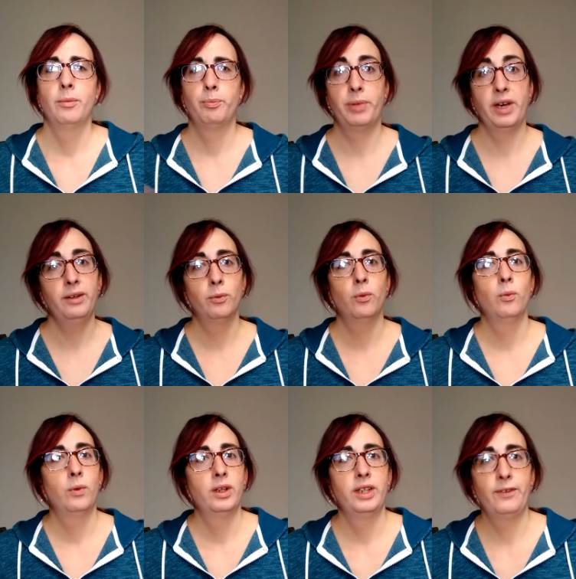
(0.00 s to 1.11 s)
But
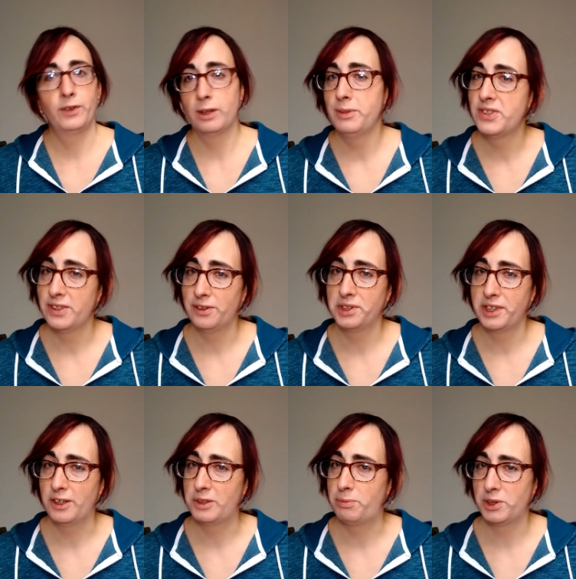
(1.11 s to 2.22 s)
if you're going to be sitting on the
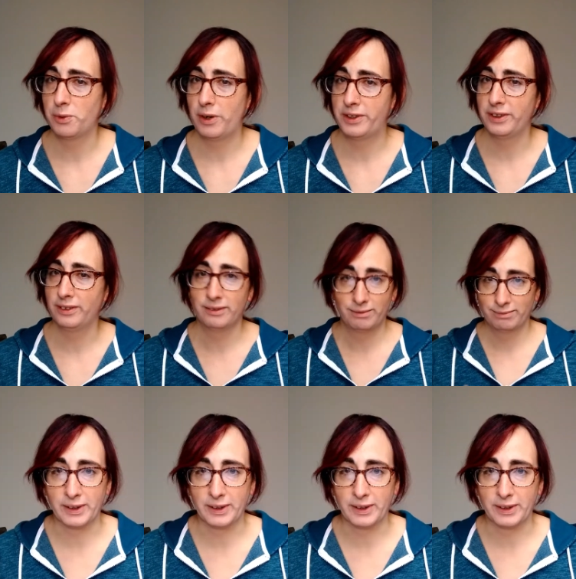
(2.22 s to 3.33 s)
couch binge watching
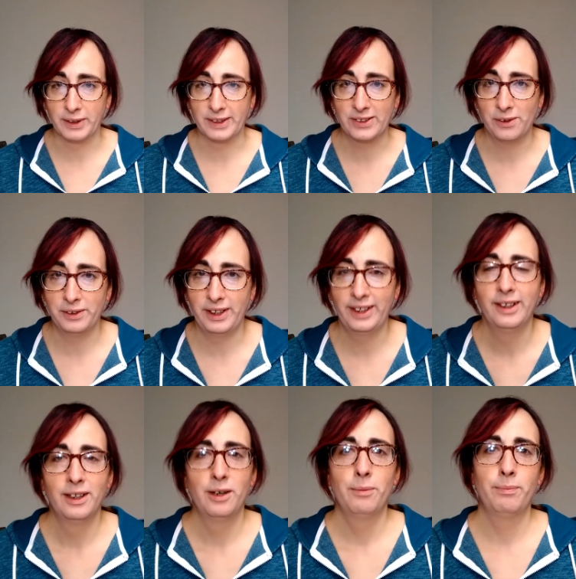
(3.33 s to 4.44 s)
flicks all day,
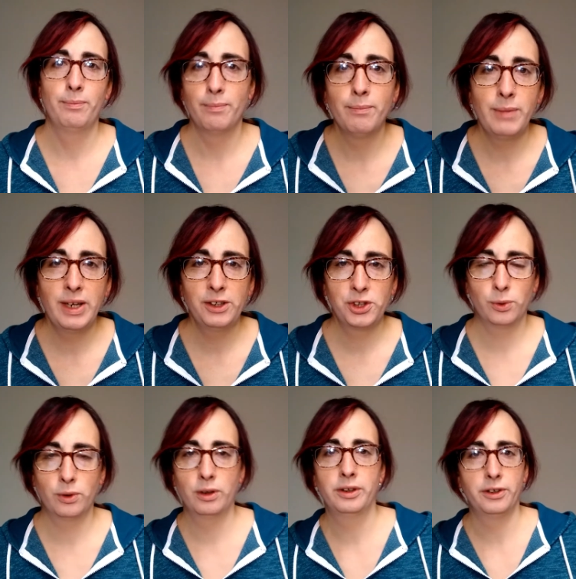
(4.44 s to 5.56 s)
make
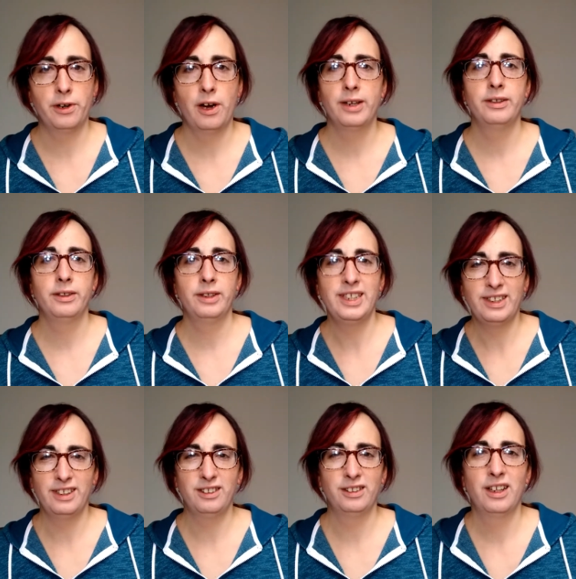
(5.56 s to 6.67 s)
sure you're not
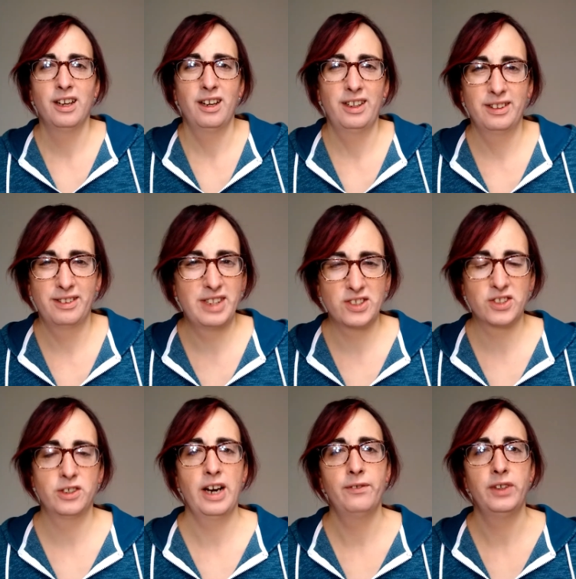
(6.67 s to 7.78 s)
eating things that are
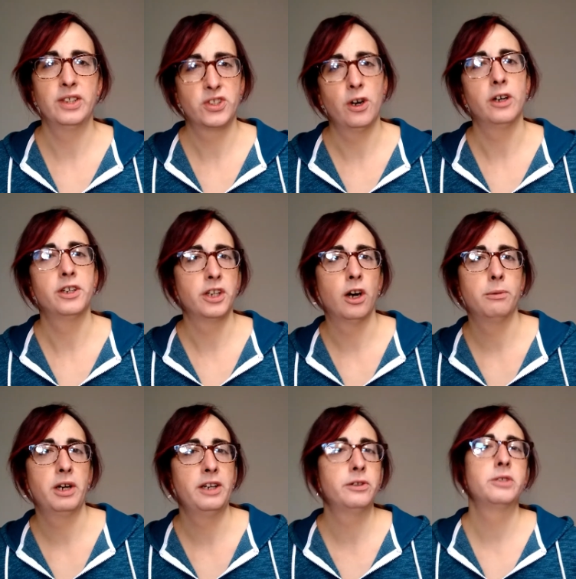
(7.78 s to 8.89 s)
heavy in starch and
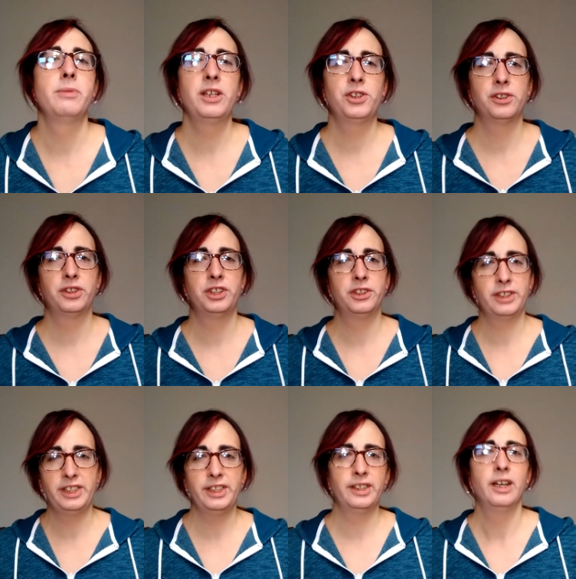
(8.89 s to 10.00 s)
carbohydrates. Make sure that you're eating